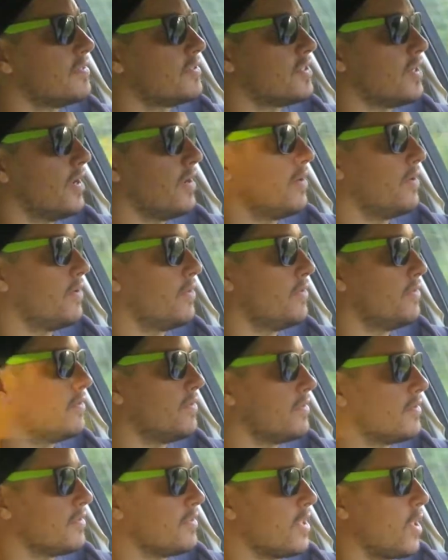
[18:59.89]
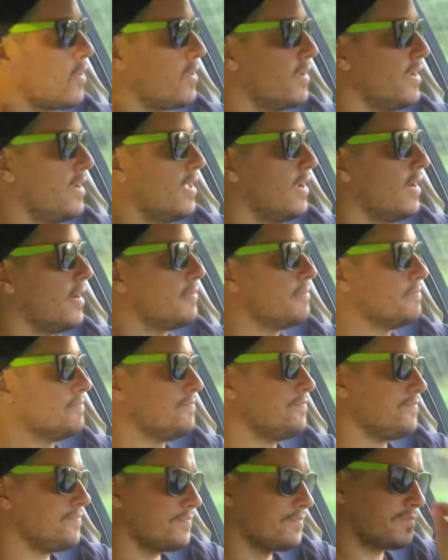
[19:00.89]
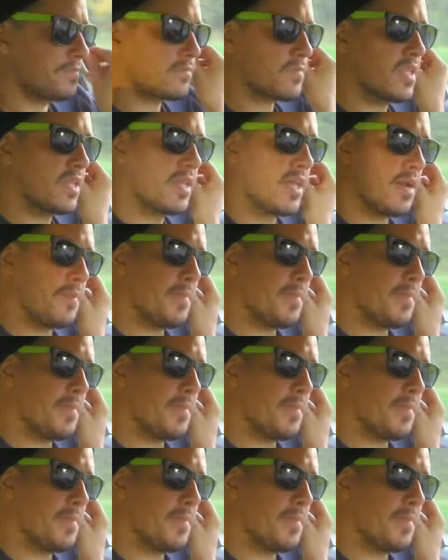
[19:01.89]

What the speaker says: So loaded it up, get it